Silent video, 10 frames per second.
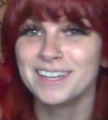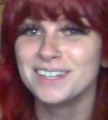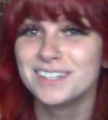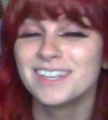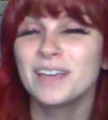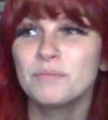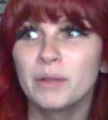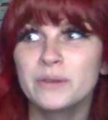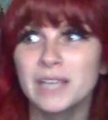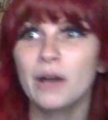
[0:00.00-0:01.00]
It
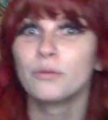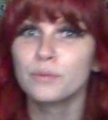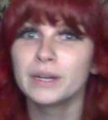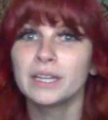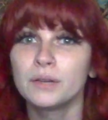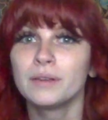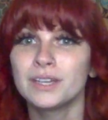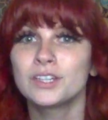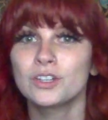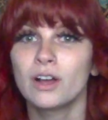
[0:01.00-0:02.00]
blows out really,
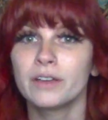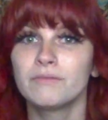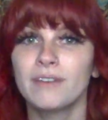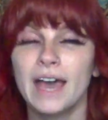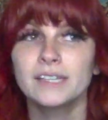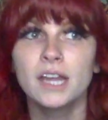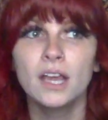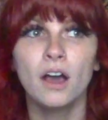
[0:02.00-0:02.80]
really strong and fast.